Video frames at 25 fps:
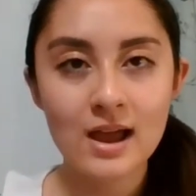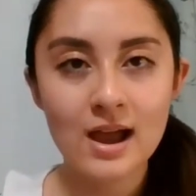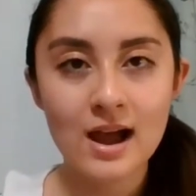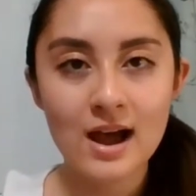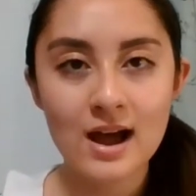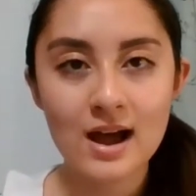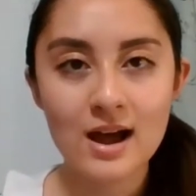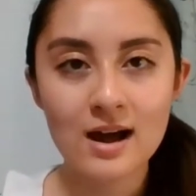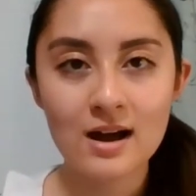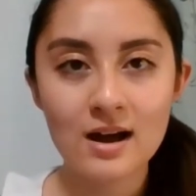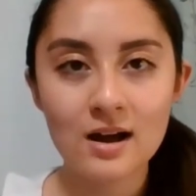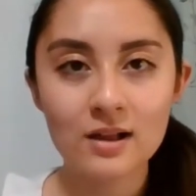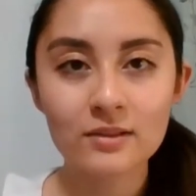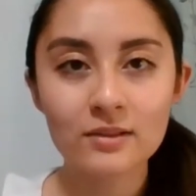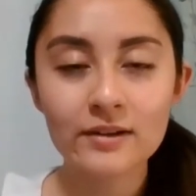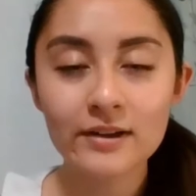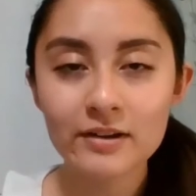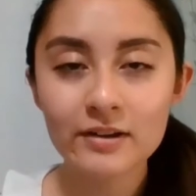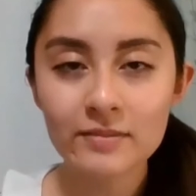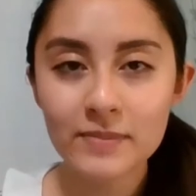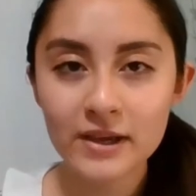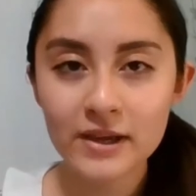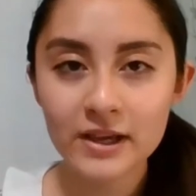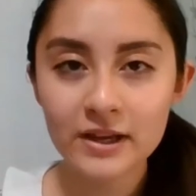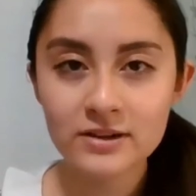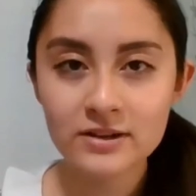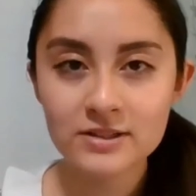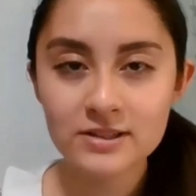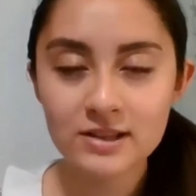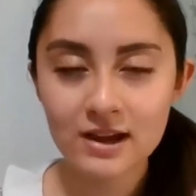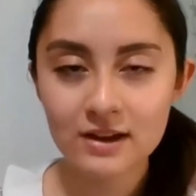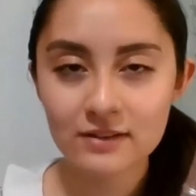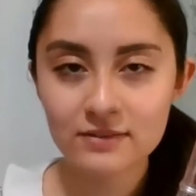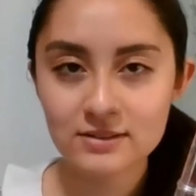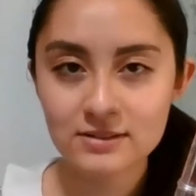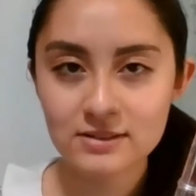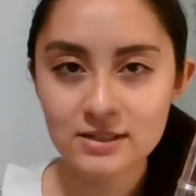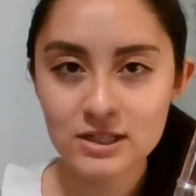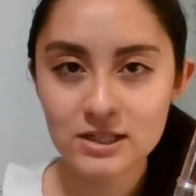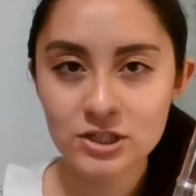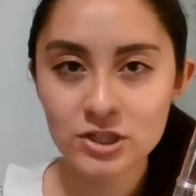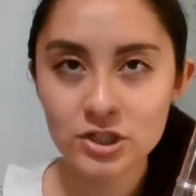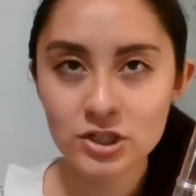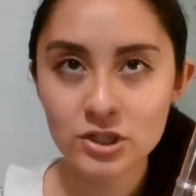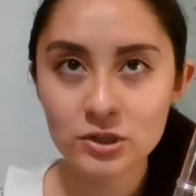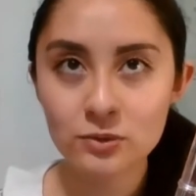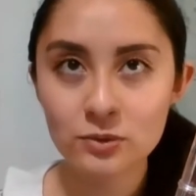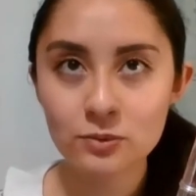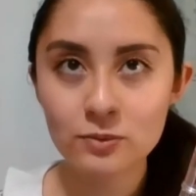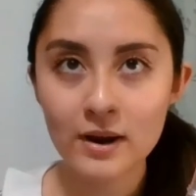uh, a lot of beginners have this
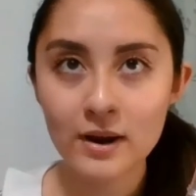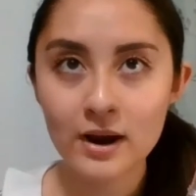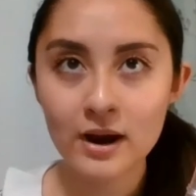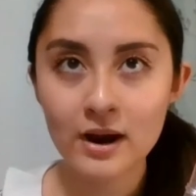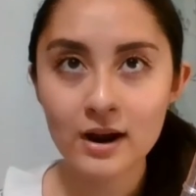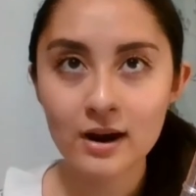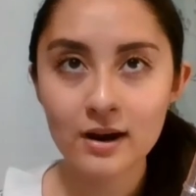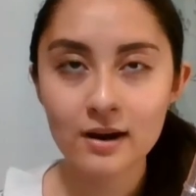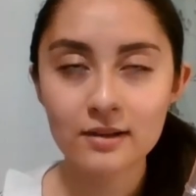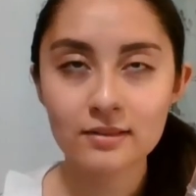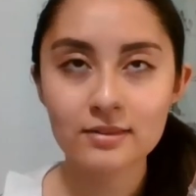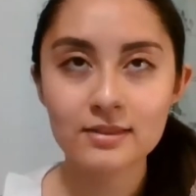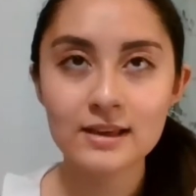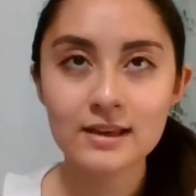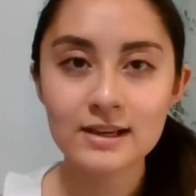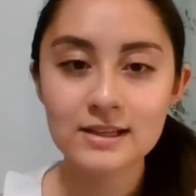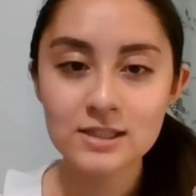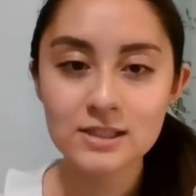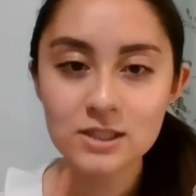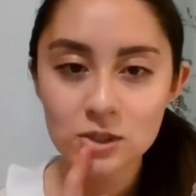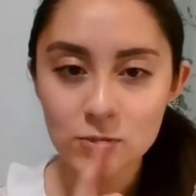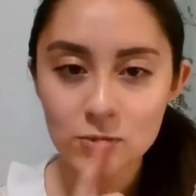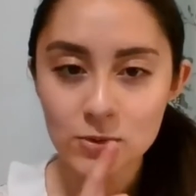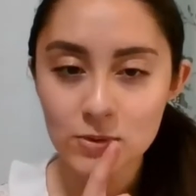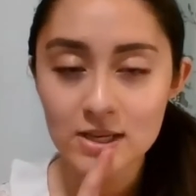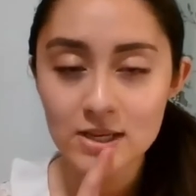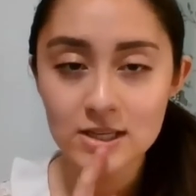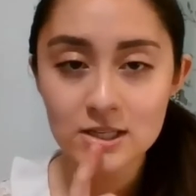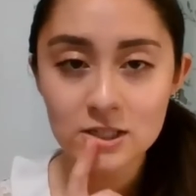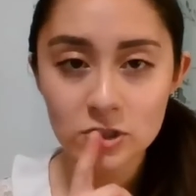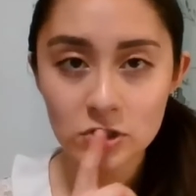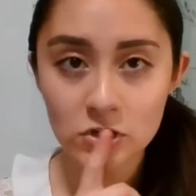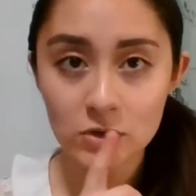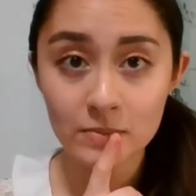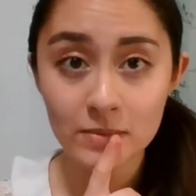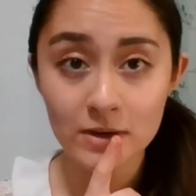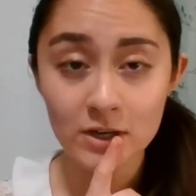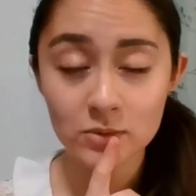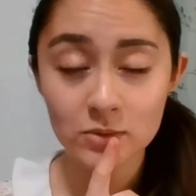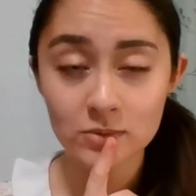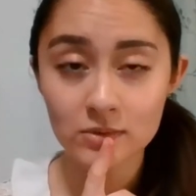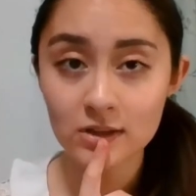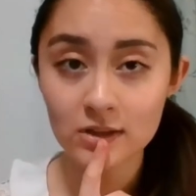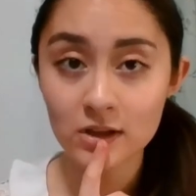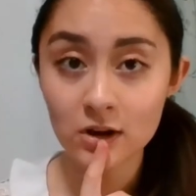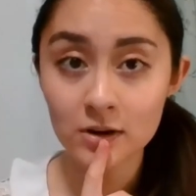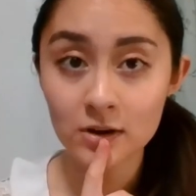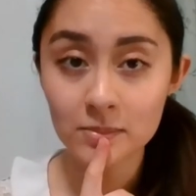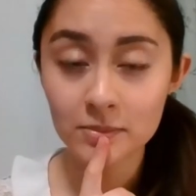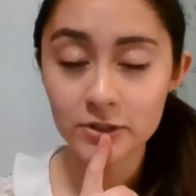issue where they squeeze too much with the
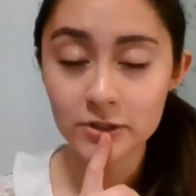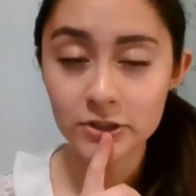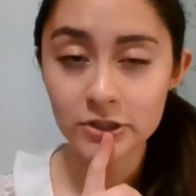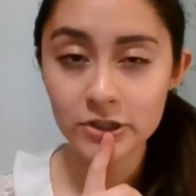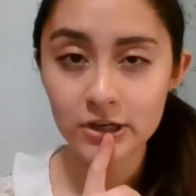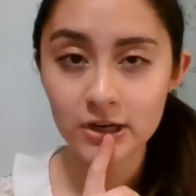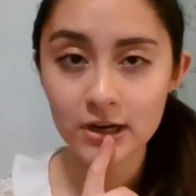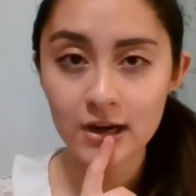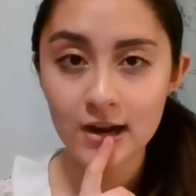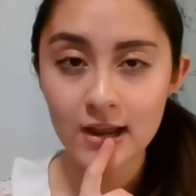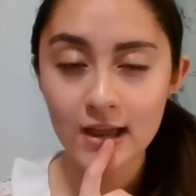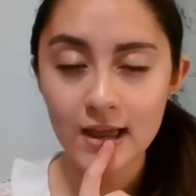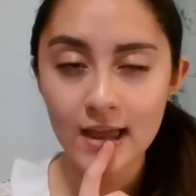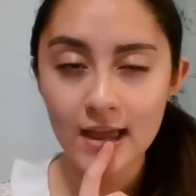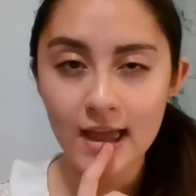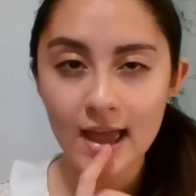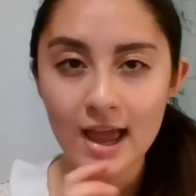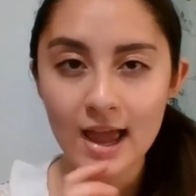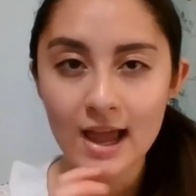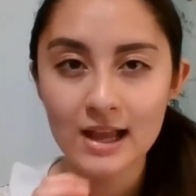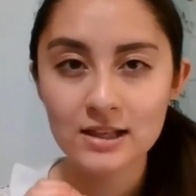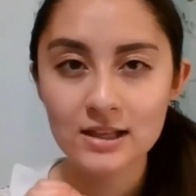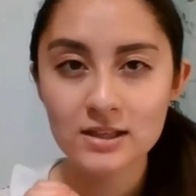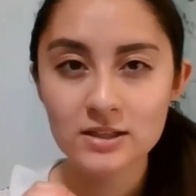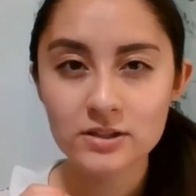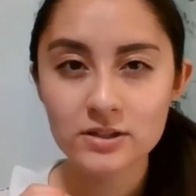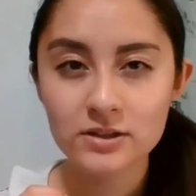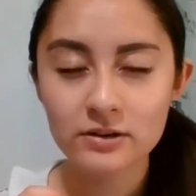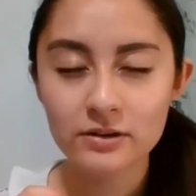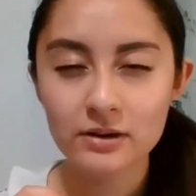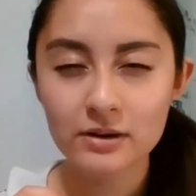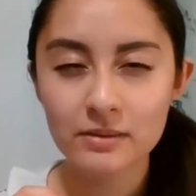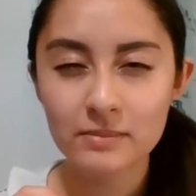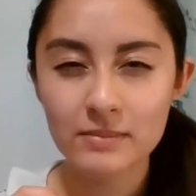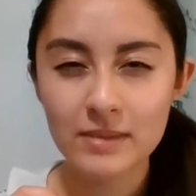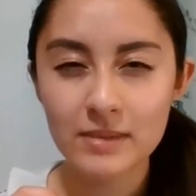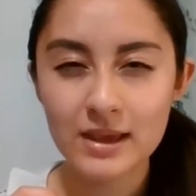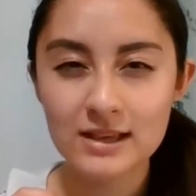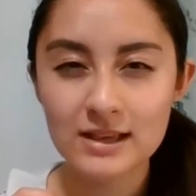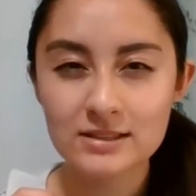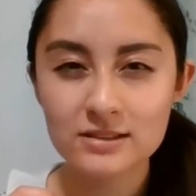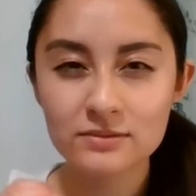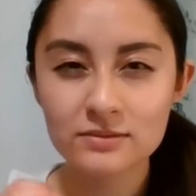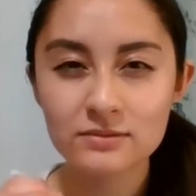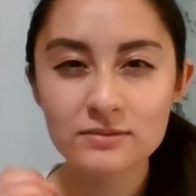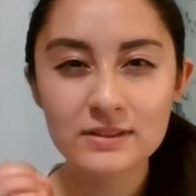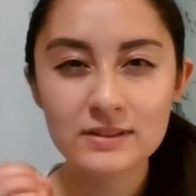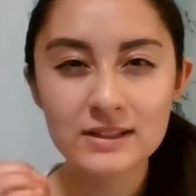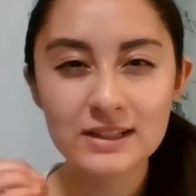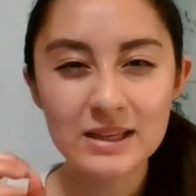embouchure, and so it makes a
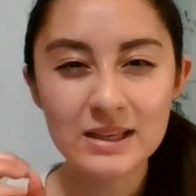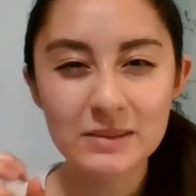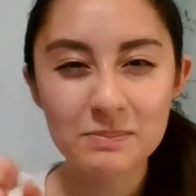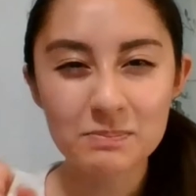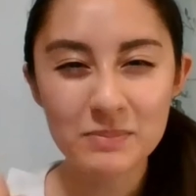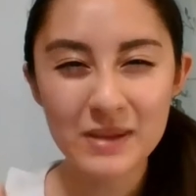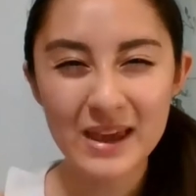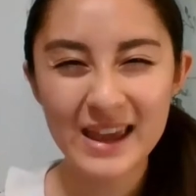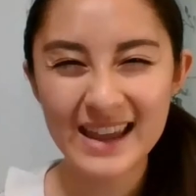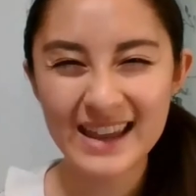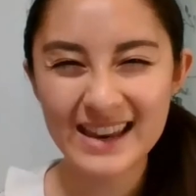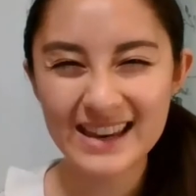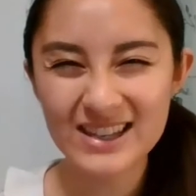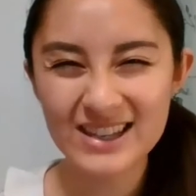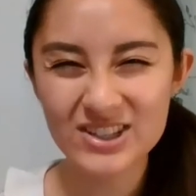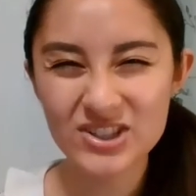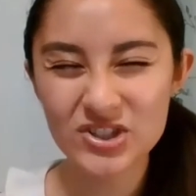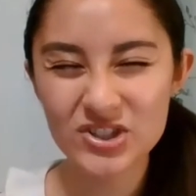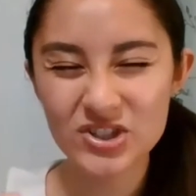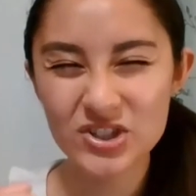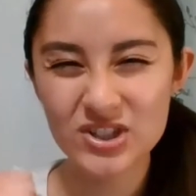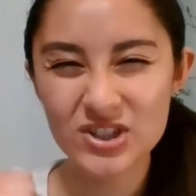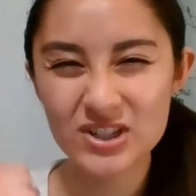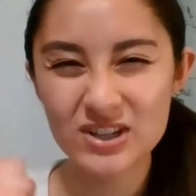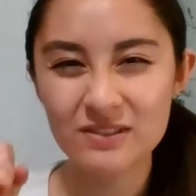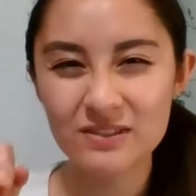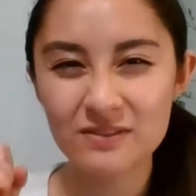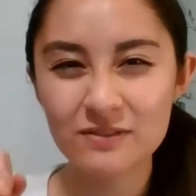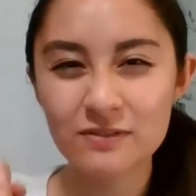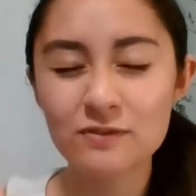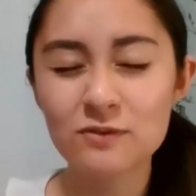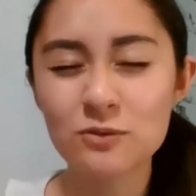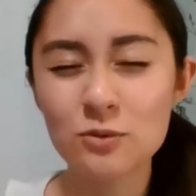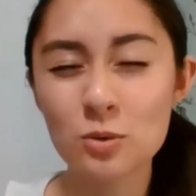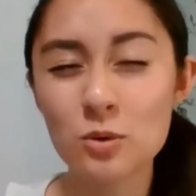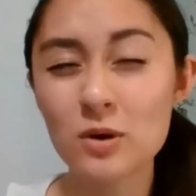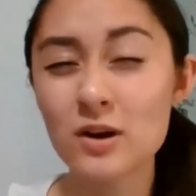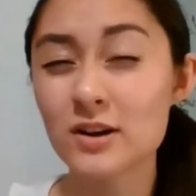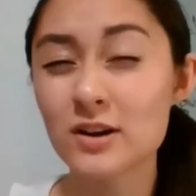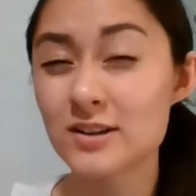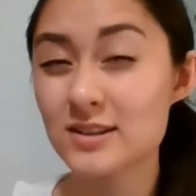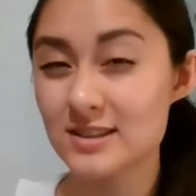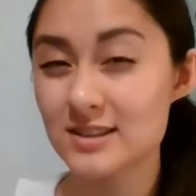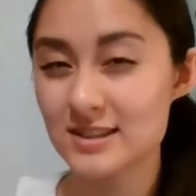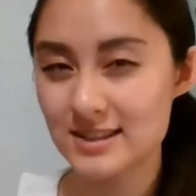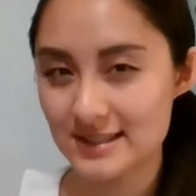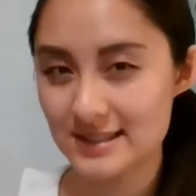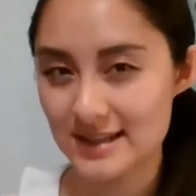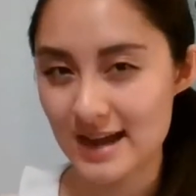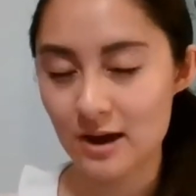really pinched and
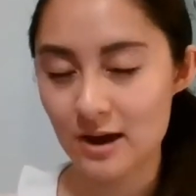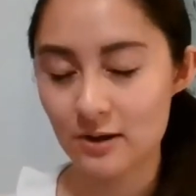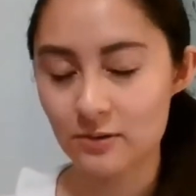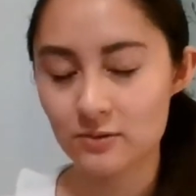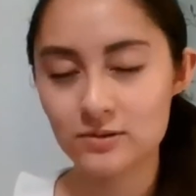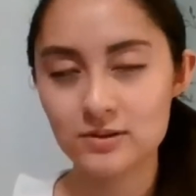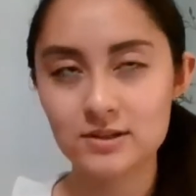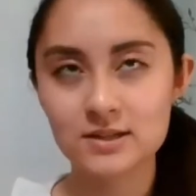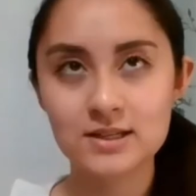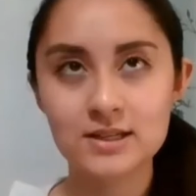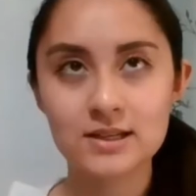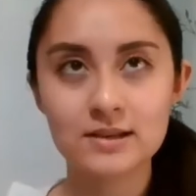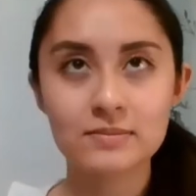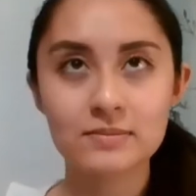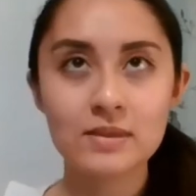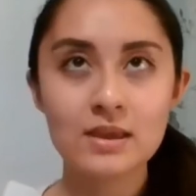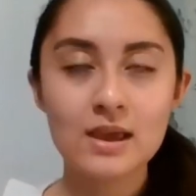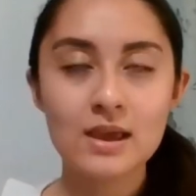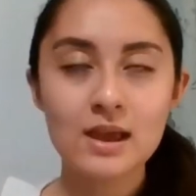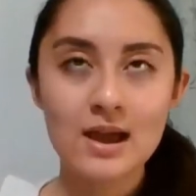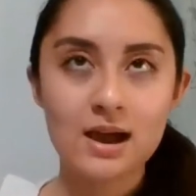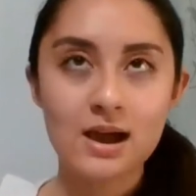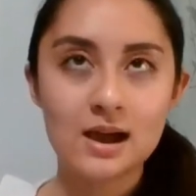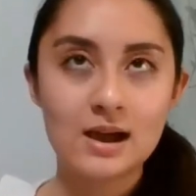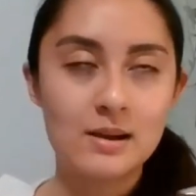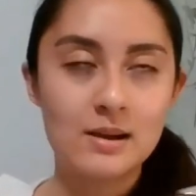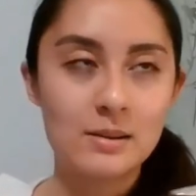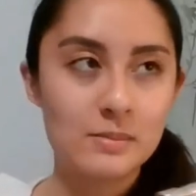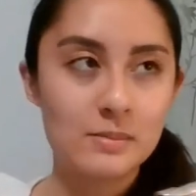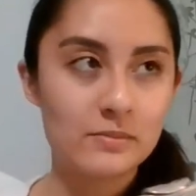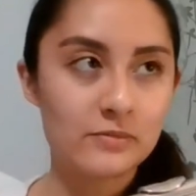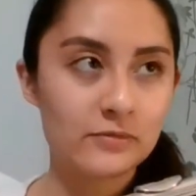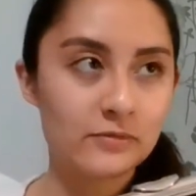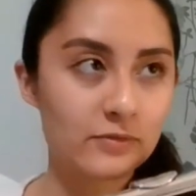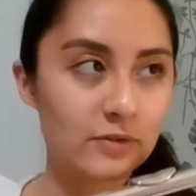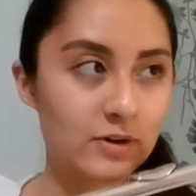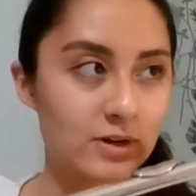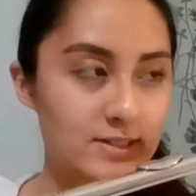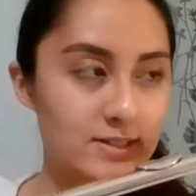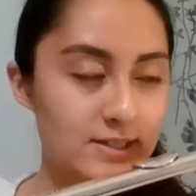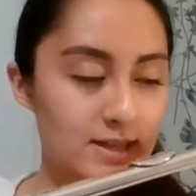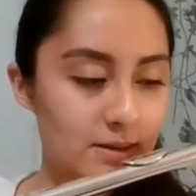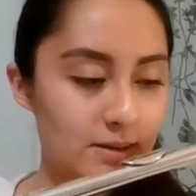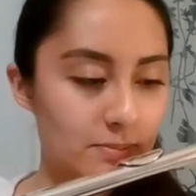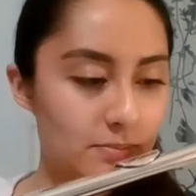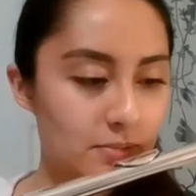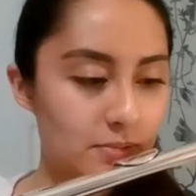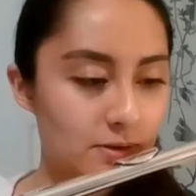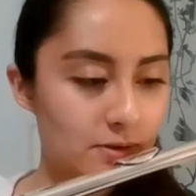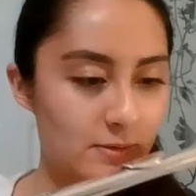forced sound. Um, for
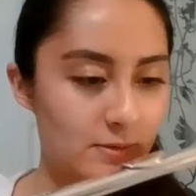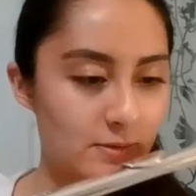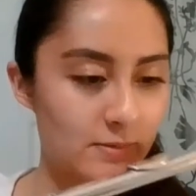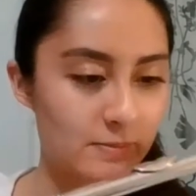example,